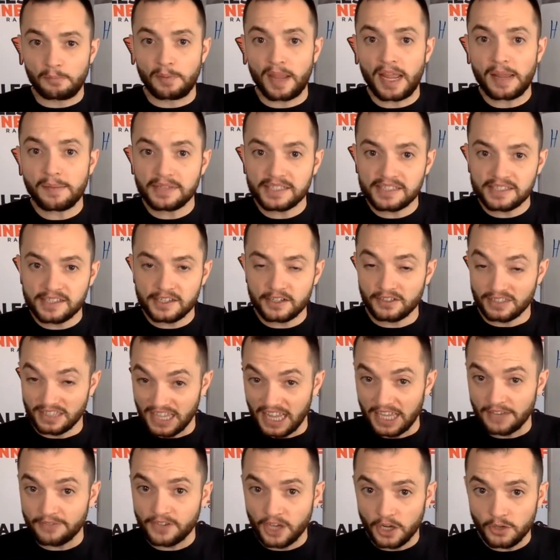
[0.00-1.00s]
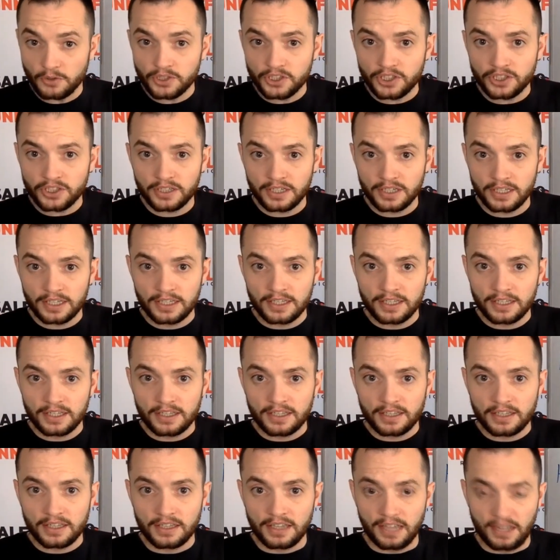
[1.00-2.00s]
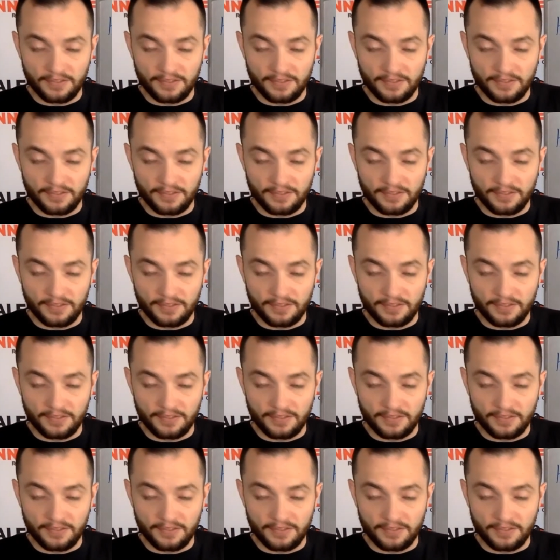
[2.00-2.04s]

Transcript: I became their babysitter and life coach.